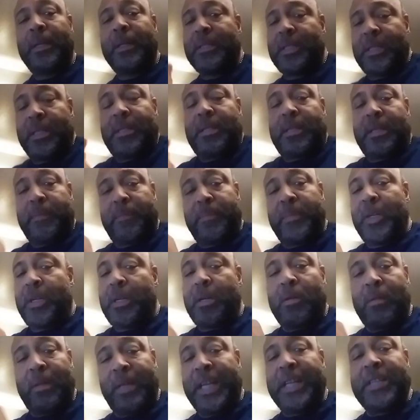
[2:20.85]
just to, you
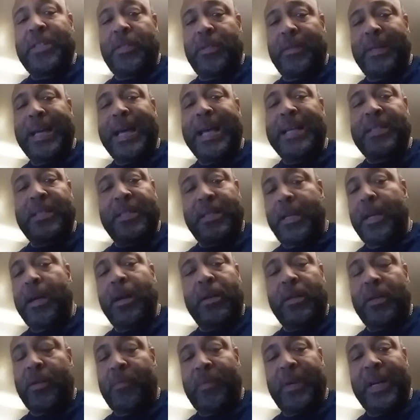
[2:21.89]
know, lace you guys
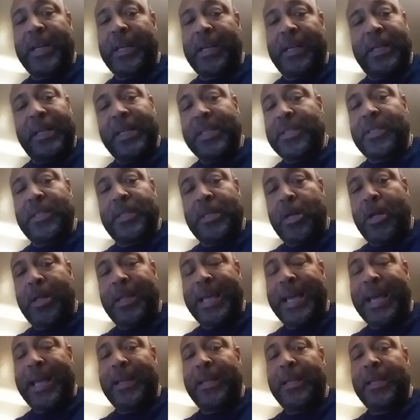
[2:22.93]
character recognition all
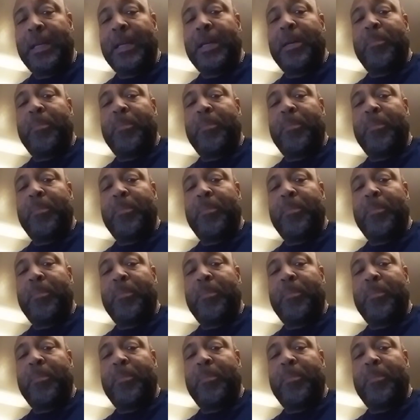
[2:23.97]
that.